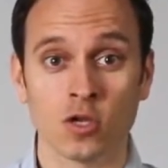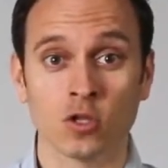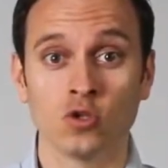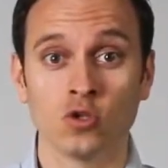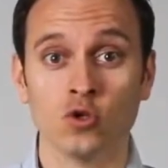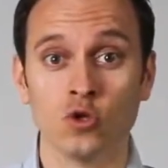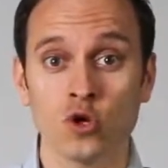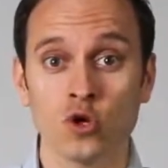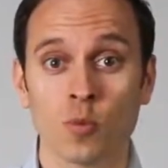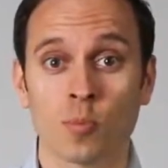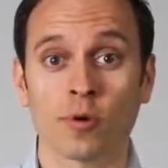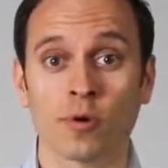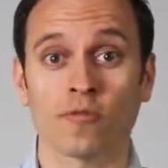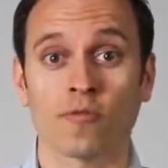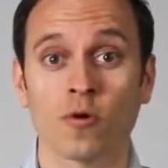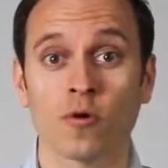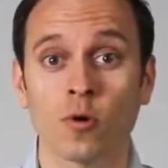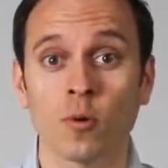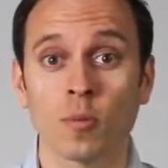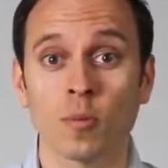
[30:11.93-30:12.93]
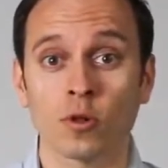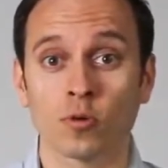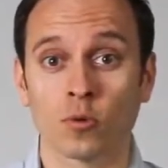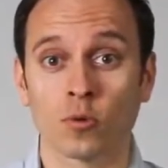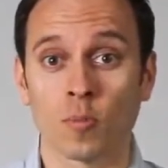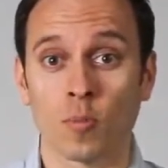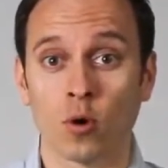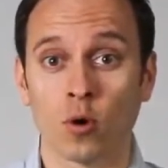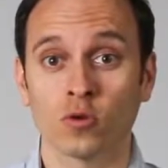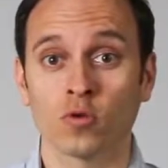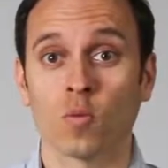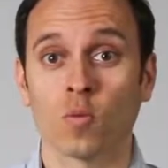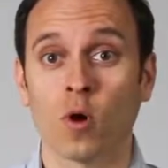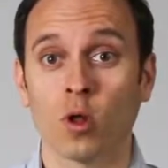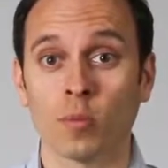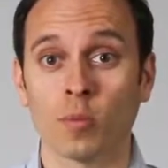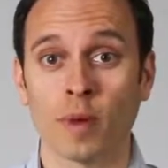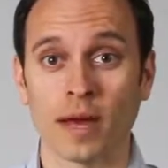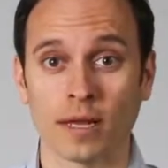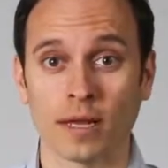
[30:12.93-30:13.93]
to your preferable remote
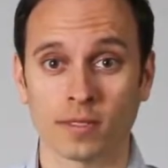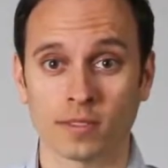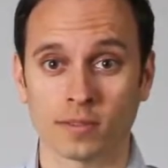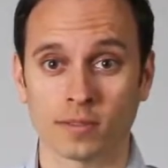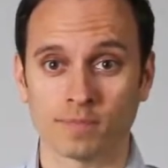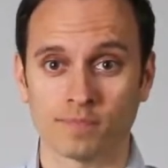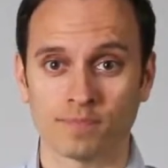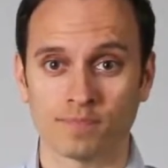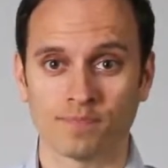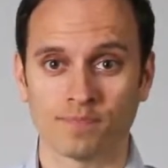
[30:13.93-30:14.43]
wall panels